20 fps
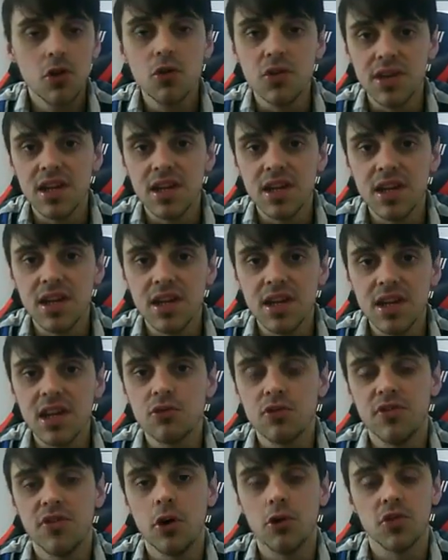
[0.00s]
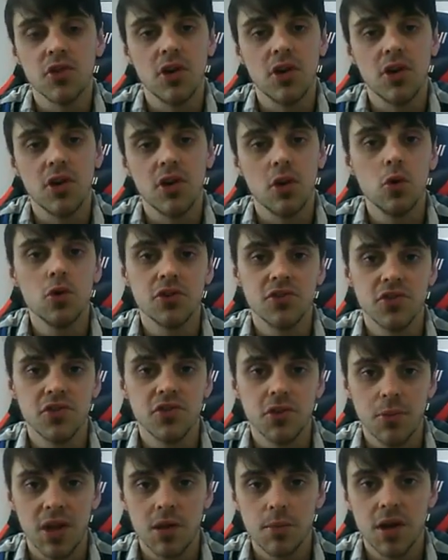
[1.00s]
You don't need referrals in order
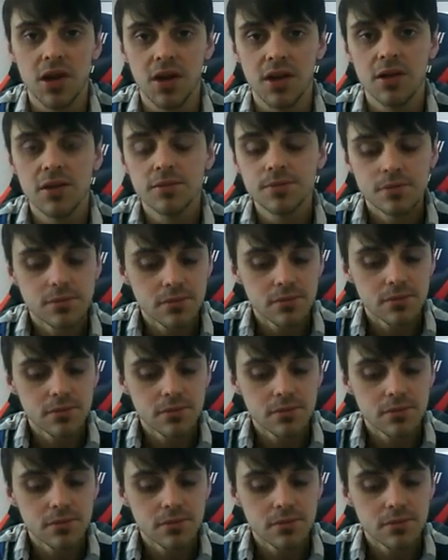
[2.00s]
to make money.